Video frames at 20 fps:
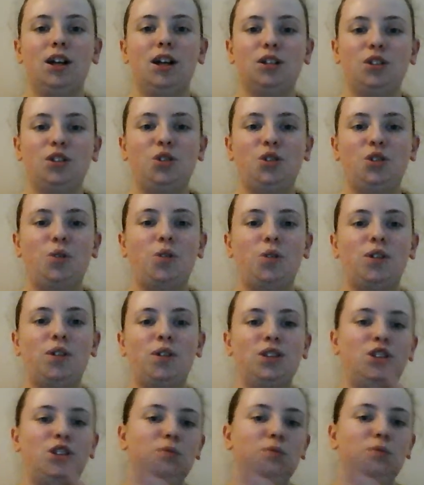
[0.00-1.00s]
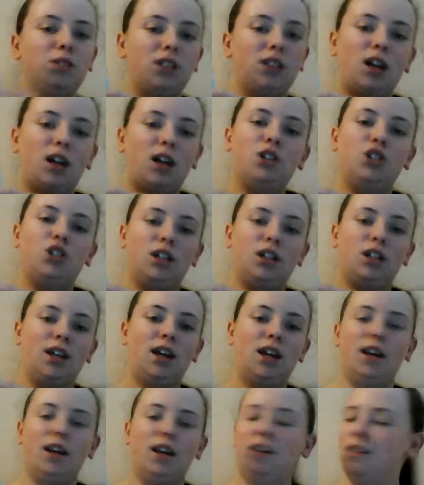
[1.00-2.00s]
So there's some nostalgia
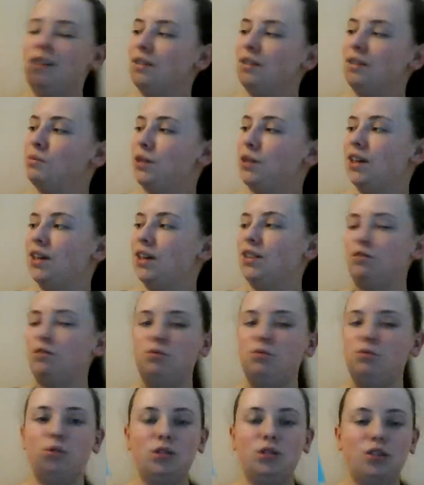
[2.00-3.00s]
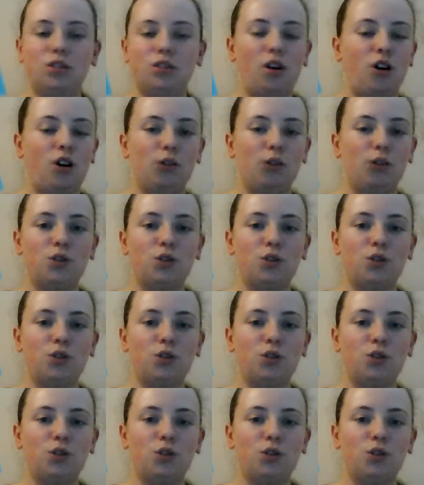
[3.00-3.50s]
there, because Roald Dahl was